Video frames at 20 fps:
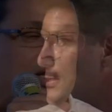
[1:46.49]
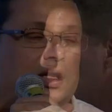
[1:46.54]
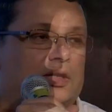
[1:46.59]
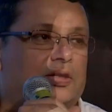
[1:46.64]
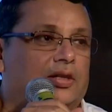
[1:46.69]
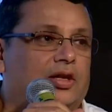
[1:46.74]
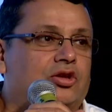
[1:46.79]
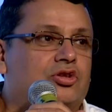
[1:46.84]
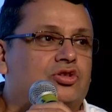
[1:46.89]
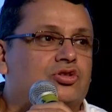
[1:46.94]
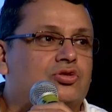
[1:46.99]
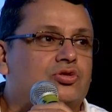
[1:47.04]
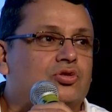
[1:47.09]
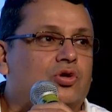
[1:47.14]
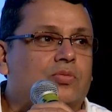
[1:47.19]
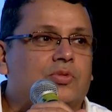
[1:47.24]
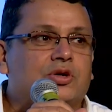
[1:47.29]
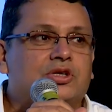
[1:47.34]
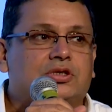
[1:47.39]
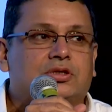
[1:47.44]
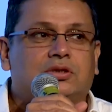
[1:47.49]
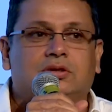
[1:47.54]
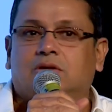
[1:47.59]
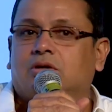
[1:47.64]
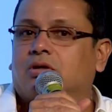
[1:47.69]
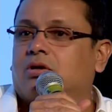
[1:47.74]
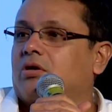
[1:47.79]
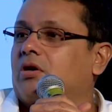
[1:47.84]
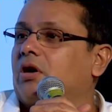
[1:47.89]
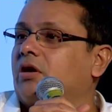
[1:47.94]
There is so much
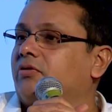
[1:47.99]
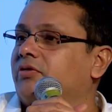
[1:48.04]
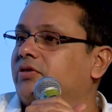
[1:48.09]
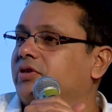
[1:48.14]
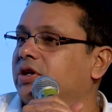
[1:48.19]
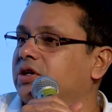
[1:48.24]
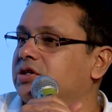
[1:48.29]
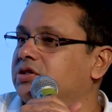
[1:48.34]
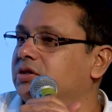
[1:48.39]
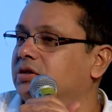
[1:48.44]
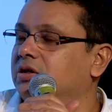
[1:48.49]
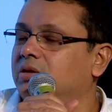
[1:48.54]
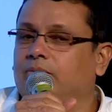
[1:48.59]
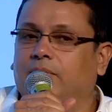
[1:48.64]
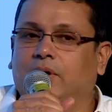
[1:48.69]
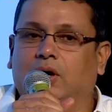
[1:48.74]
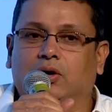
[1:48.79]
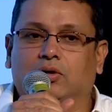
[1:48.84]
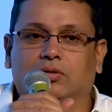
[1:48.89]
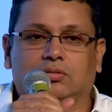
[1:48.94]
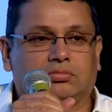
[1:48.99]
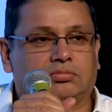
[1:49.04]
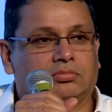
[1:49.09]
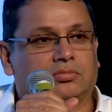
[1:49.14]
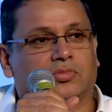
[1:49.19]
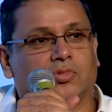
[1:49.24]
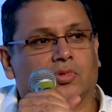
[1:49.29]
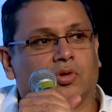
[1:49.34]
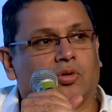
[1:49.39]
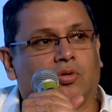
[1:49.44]
conversation about
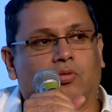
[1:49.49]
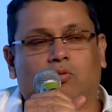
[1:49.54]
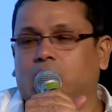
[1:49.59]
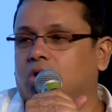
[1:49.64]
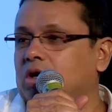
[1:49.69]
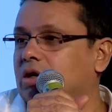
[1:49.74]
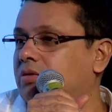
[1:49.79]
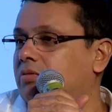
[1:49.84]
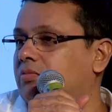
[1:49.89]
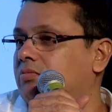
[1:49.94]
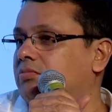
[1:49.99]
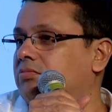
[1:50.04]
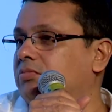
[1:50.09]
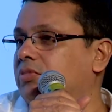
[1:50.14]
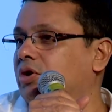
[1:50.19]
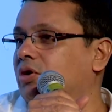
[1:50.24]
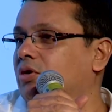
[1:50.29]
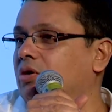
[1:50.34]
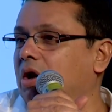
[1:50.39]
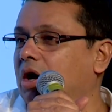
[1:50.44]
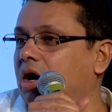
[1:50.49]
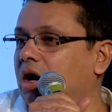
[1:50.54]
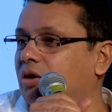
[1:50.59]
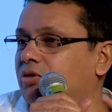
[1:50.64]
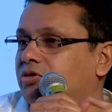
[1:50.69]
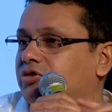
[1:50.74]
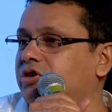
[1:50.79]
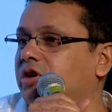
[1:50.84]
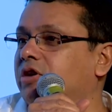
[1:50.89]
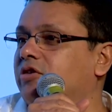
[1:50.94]
what, you know, how
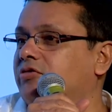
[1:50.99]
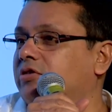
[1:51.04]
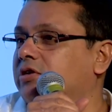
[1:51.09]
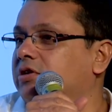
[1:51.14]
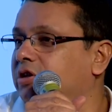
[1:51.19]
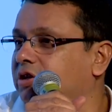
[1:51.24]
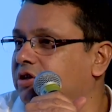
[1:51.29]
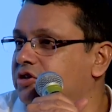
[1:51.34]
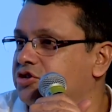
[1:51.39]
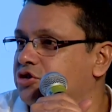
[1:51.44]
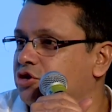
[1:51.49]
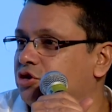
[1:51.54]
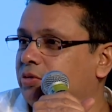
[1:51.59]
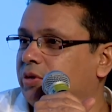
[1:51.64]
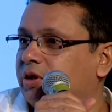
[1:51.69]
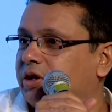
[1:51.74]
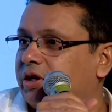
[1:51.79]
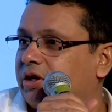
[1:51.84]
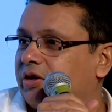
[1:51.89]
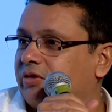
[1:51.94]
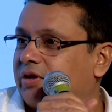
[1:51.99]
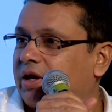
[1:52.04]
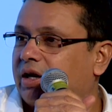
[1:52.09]
central the consumer is.